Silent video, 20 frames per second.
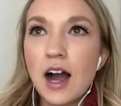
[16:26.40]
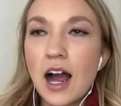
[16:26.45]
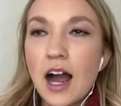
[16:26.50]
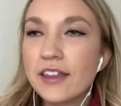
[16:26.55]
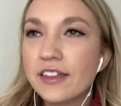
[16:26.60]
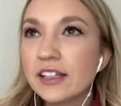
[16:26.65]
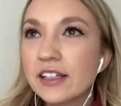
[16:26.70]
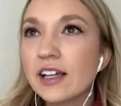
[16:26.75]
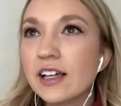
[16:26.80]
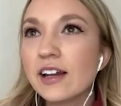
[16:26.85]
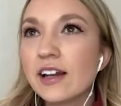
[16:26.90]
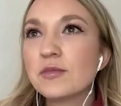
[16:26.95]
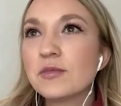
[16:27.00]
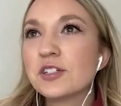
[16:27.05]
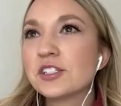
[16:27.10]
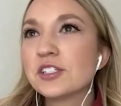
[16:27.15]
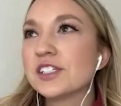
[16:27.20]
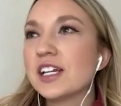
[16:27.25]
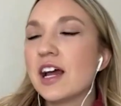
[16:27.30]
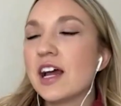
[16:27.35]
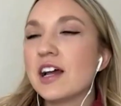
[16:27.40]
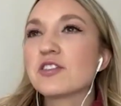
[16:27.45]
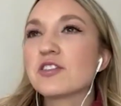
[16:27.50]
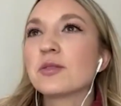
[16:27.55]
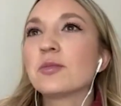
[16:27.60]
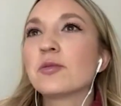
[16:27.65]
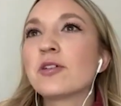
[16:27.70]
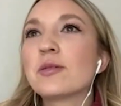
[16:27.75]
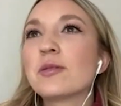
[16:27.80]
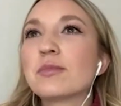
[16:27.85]
I think that I'm just a
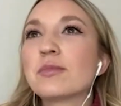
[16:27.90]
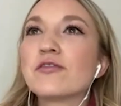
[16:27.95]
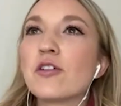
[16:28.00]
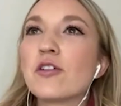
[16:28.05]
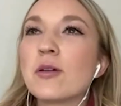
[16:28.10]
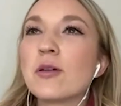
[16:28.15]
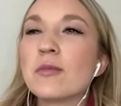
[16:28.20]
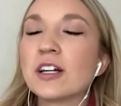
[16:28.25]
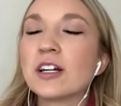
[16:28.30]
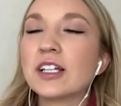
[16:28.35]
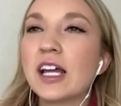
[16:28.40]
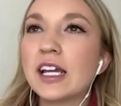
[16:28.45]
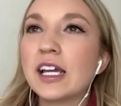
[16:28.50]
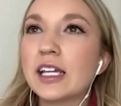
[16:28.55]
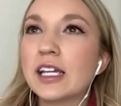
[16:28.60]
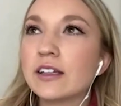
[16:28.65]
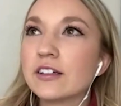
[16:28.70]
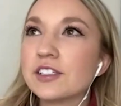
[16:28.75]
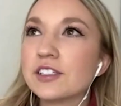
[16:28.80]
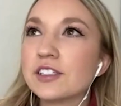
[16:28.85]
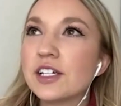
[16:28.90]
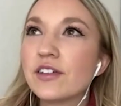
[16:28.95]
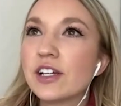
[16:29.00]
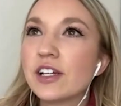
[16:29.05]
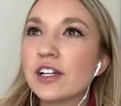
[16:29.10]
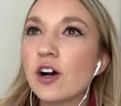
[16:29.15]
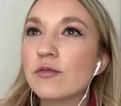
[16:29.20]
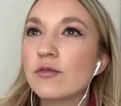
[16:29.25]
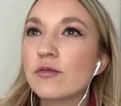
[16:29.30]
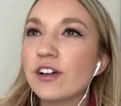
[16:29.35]
natural born performer. Like, there's
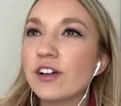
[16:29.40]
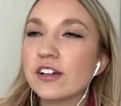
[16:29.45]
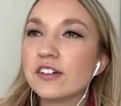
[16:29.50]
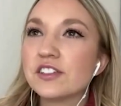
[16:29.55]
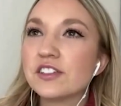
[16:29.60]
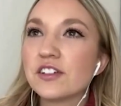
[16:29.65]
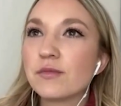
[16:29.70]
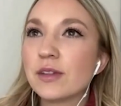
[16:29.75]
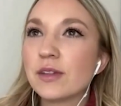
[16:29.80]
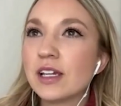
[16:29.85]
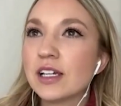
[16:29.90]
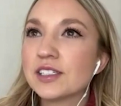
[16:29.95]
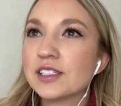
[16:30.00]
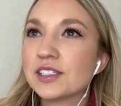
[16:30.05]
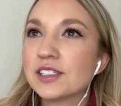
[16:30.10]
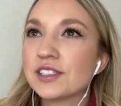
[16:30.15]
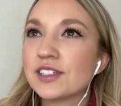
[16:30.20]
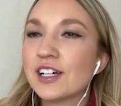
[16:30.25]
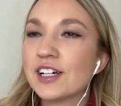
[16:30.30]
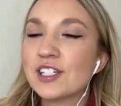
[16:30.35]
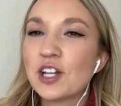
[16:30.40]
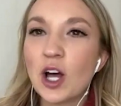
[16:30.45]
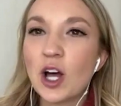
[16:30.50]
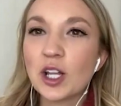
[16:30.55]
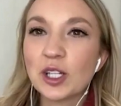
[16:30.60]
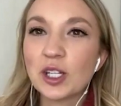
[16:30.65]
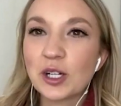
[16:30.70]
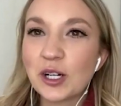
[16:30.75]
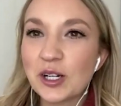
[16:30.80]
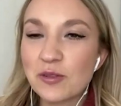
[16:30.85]
even home videos of me as a
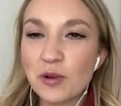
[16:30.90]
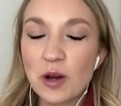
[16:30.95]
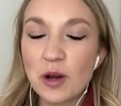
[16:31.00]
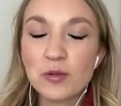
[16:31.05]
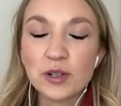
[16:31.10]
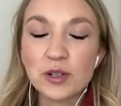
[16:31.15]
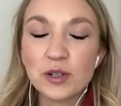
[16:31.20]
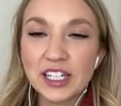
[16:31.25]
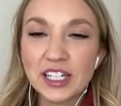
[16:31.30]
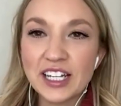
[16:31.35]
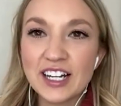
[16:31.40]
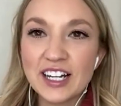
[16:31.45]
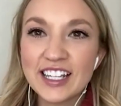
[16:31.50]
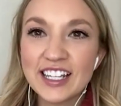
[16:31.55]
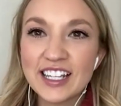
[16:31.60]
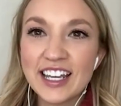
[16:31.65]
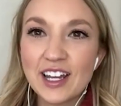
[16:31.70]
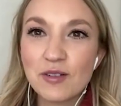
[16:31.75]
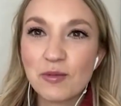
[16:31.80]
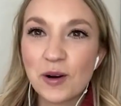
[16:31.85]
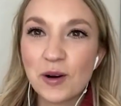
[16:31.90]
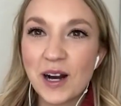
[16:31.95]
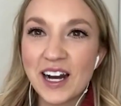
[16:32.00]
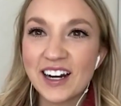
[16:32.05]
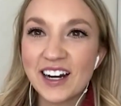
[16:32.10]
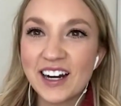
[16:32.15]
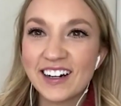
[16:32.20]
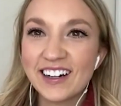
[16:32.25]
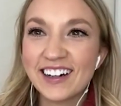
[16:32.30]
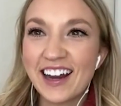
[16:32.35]
toddler and a really young kid
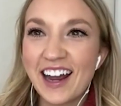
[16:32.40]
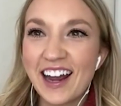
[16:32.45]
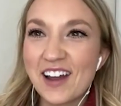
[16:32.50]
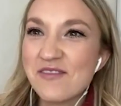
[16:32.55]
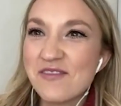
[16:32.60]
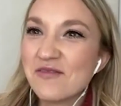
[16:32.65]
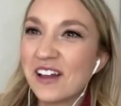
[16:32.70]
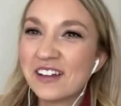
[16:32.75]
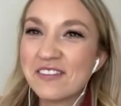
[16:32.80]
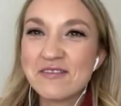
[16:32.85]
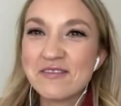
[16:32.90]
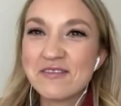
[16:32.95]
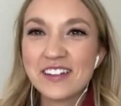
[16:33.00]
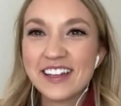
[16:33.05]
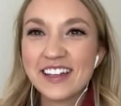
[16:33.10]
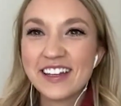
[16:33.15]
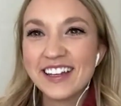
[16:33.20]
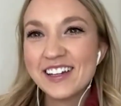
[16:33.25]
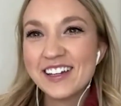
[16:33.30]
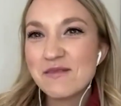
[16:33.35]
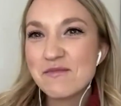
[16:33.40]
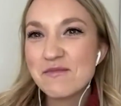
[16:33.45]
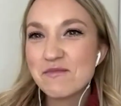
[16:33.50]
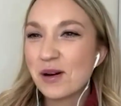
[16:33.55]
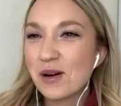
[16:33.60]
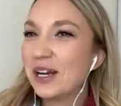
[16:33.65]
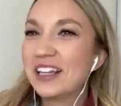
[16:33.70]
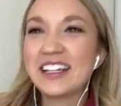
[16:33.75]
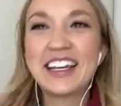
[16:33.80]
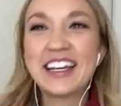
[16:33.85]
where I'm like
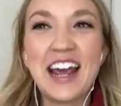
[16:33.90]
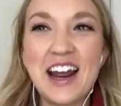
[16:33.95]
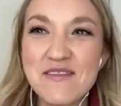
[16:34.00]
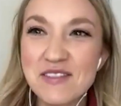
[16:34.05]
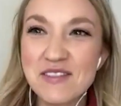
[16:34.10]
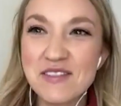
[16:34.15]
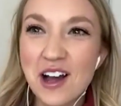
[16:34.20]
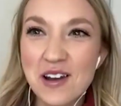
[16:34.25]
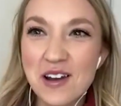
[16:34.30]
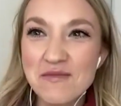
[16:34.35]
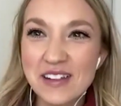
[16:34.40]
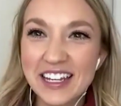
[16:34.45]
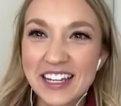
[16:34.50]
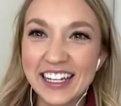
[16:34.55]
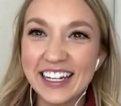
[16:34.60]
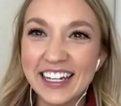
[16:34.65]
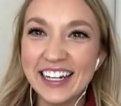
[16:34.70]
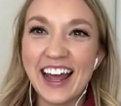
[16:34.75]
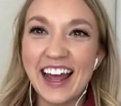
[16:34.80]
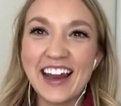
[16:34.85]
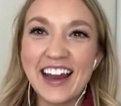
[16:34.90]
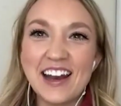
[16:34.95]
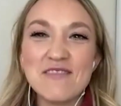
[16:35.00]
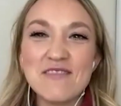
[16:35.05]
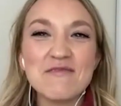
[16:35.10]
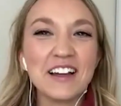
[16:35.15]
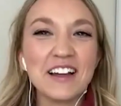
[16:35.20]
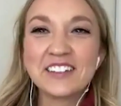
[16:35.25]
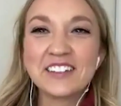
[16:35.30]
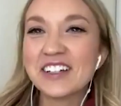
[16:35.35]
putting the camera on me and I'm
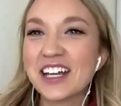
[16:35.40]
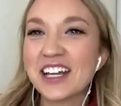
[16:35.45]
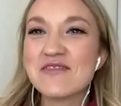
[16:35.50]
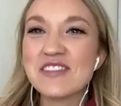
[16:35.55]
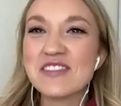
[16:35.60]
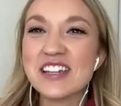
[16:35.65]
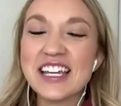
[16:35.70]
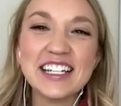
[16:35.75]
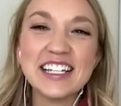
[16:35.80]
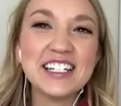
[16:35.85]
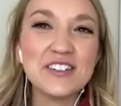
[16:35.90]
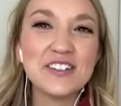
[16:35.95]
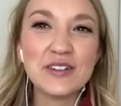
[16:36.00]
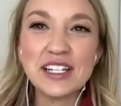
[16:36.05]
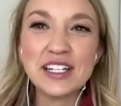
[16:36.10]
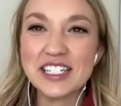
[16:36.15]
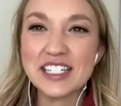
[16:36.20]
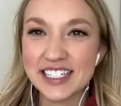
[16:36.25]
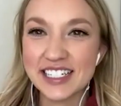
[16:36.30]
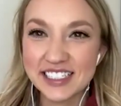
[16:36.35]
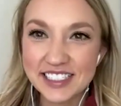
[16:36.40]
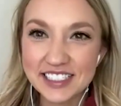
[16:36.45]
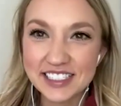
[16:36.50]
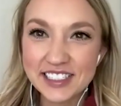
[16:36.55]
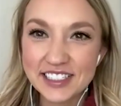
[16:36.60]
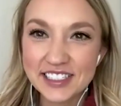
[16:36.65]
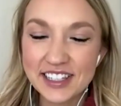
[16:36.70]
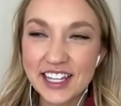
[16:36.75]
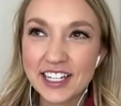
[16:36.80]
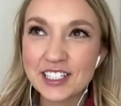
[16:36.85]
like, look at me, and doing
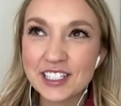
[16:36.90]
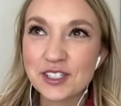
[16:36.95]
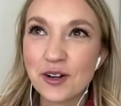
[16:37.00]
dances and things.